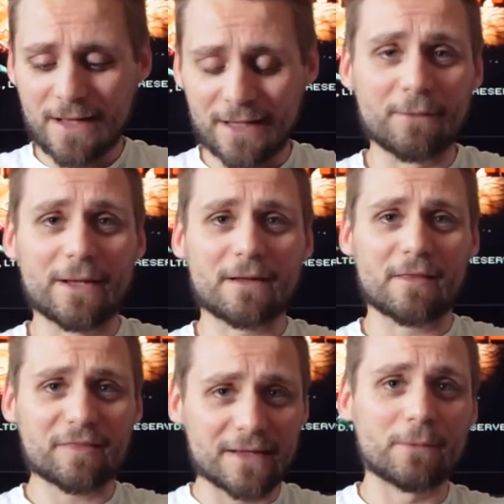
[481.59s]
Anyway,
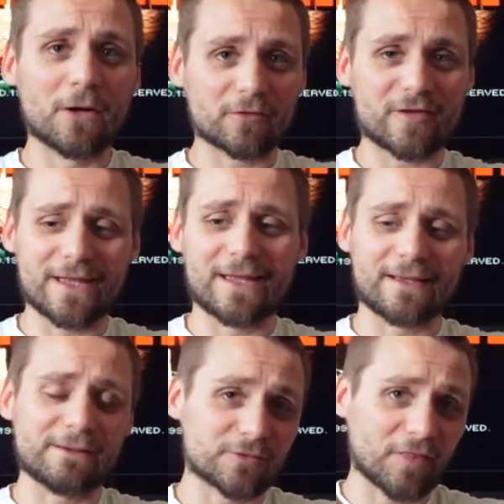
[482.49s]
I think we got
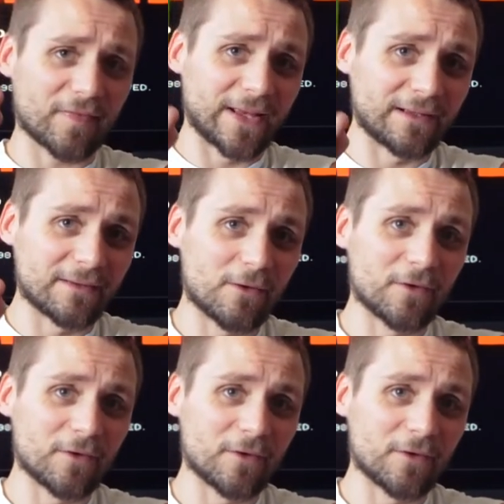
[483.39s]
here. It was the thing